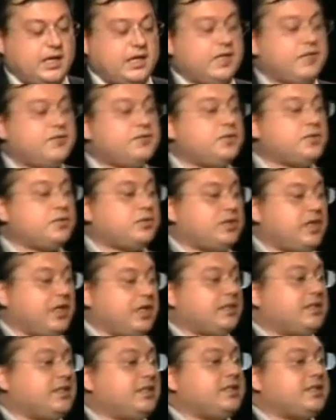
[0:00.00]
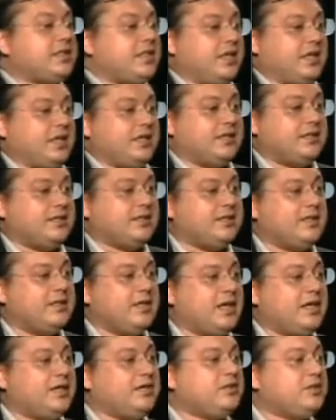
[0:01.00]
If you take this key
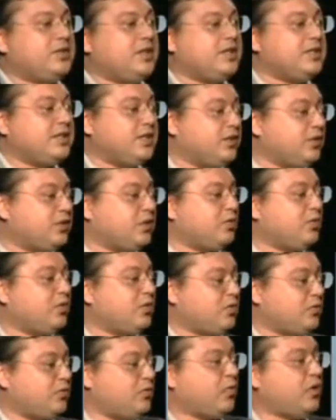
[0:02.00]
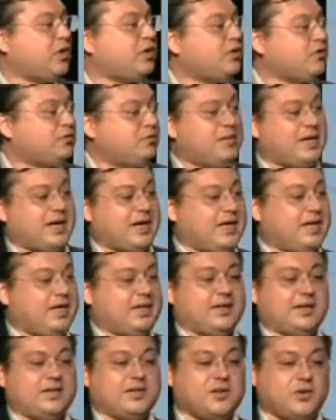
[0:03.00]
and you take the notebook of one of
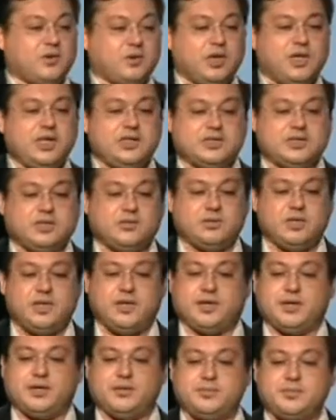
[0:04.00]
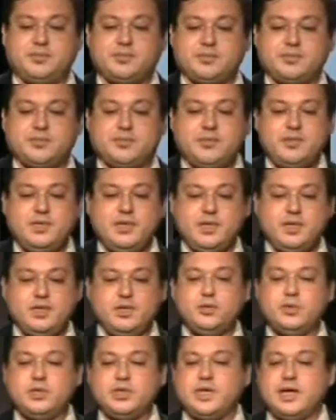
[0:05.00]
my colleagues down there,
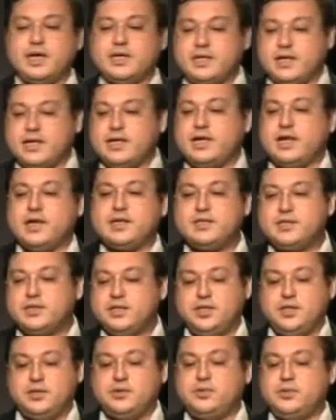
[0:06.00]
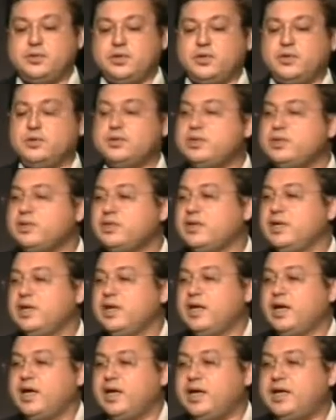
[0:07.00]
you will get another new node,
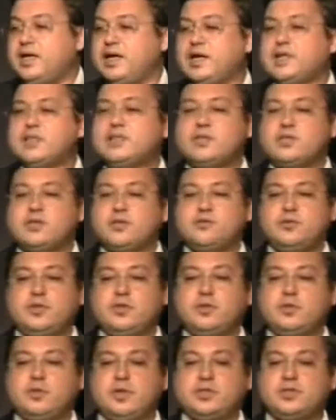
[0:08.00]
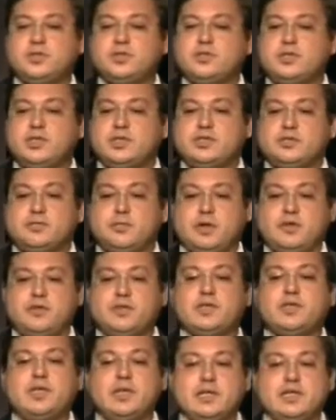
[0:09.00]
another configuration that's
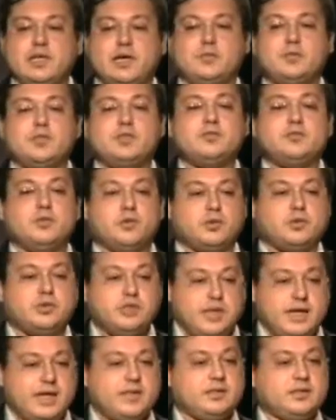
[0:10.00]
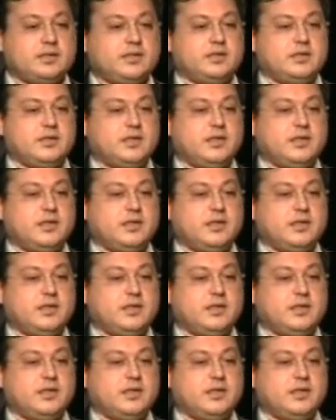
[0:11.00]
perfectly adapted for that